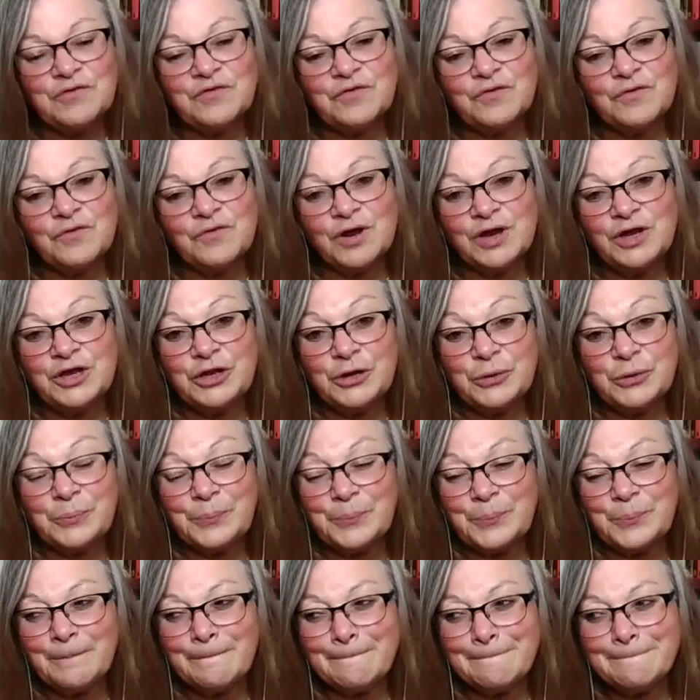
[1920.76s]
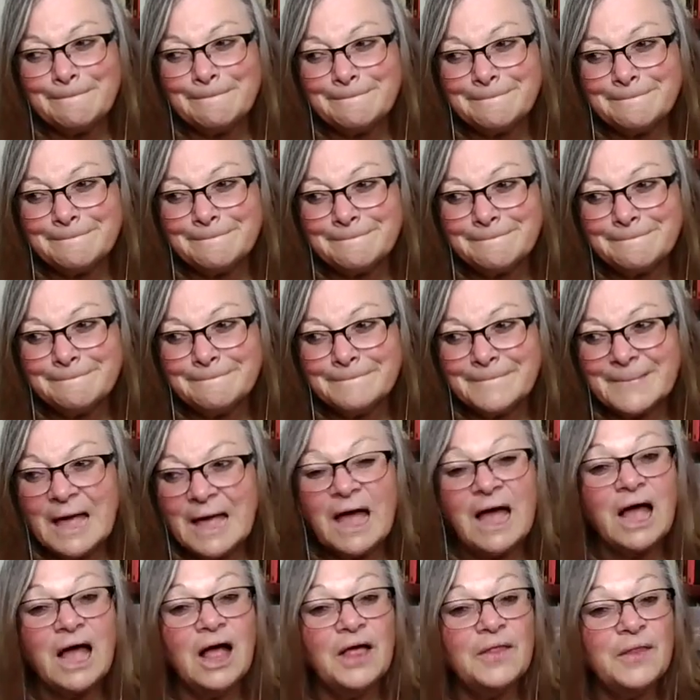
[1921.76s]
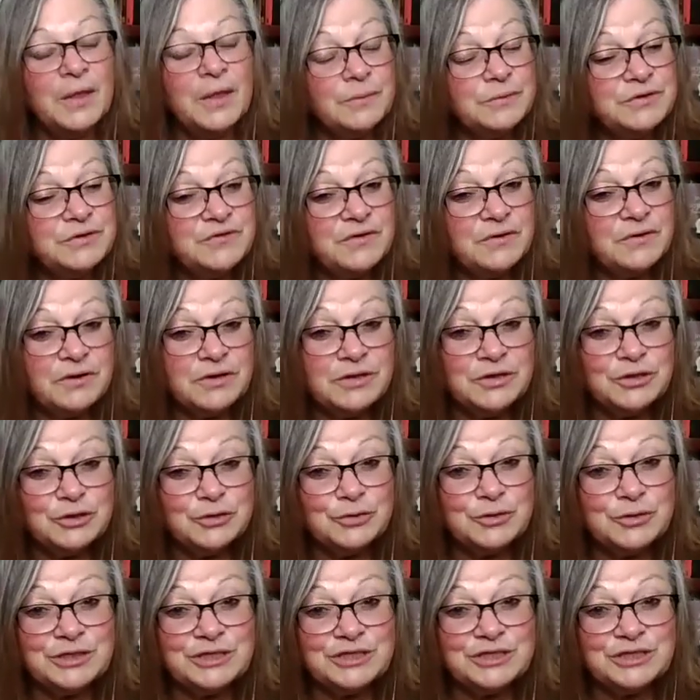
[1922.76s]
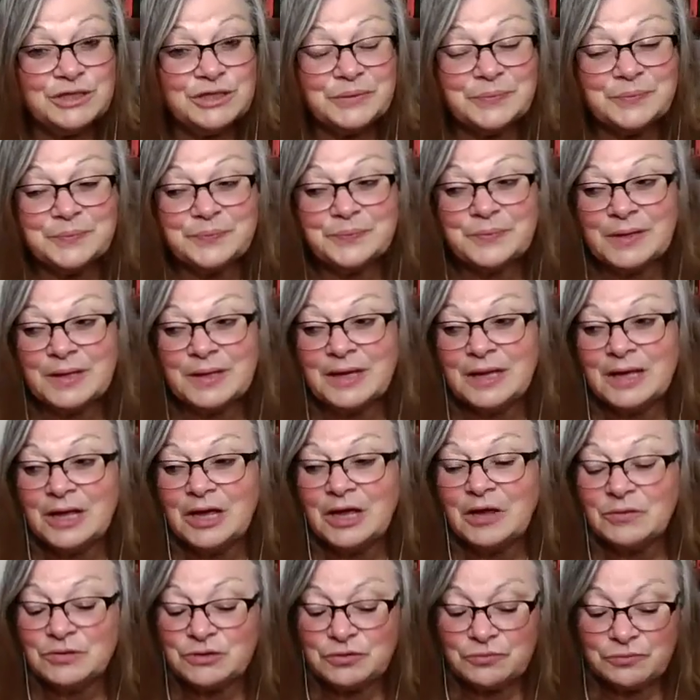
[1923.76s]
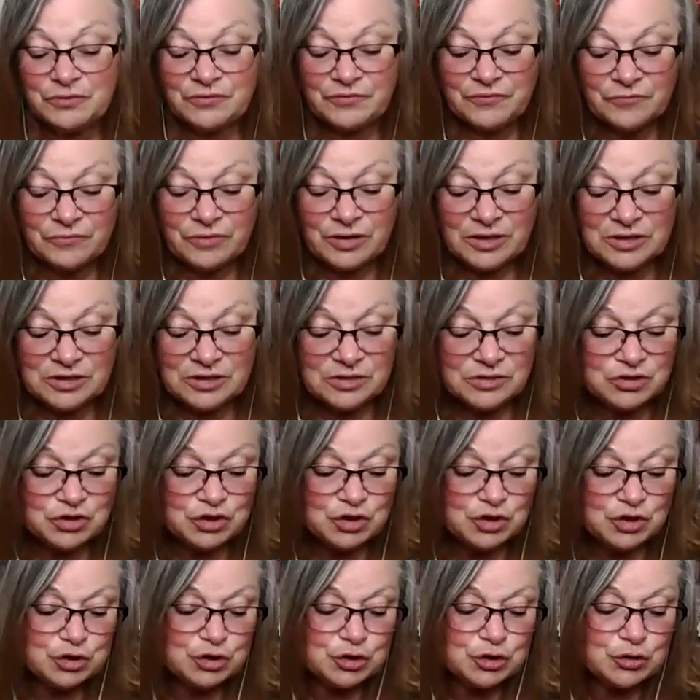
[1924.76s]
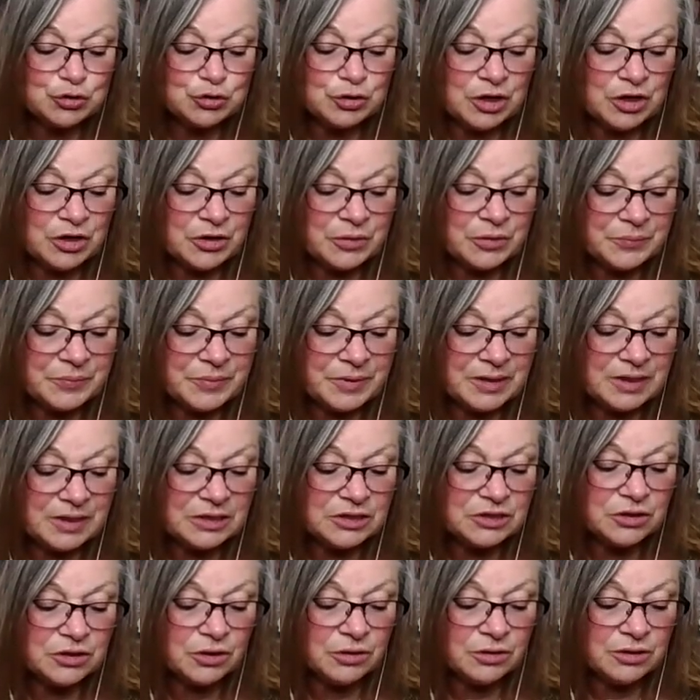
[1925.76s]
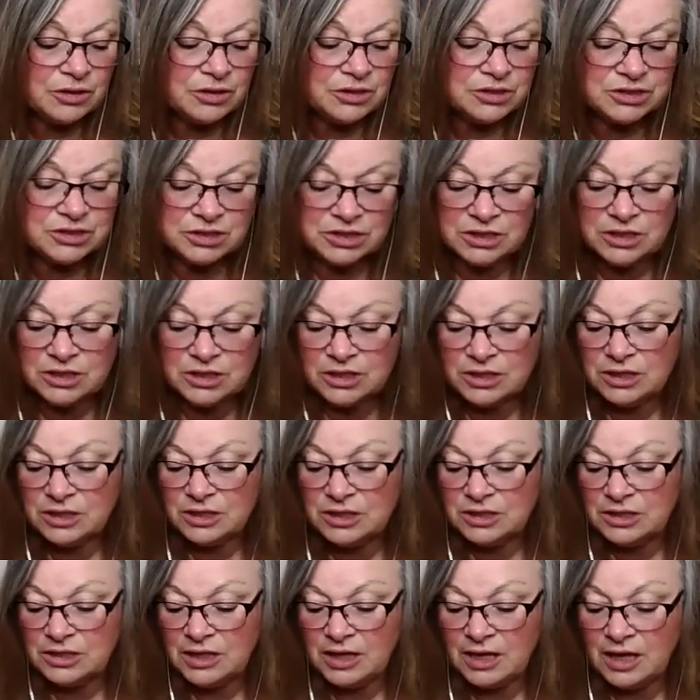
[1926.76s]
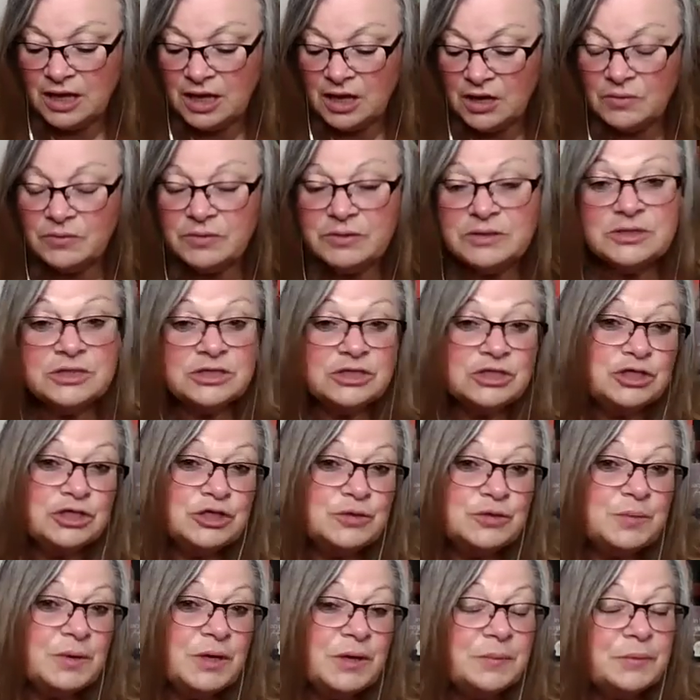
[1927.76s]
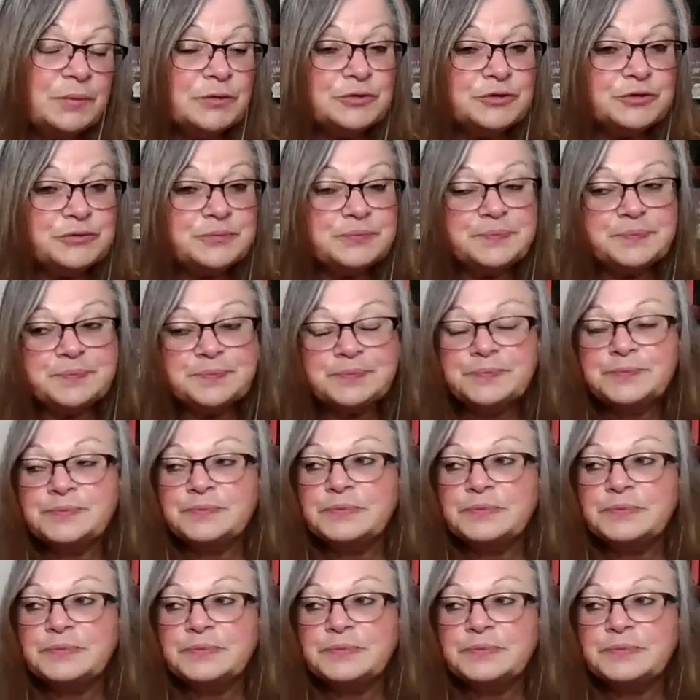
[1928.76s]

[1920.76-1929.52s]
the referendum. It was very interesting. It was a referendum to acknowledge our Indigenous peoples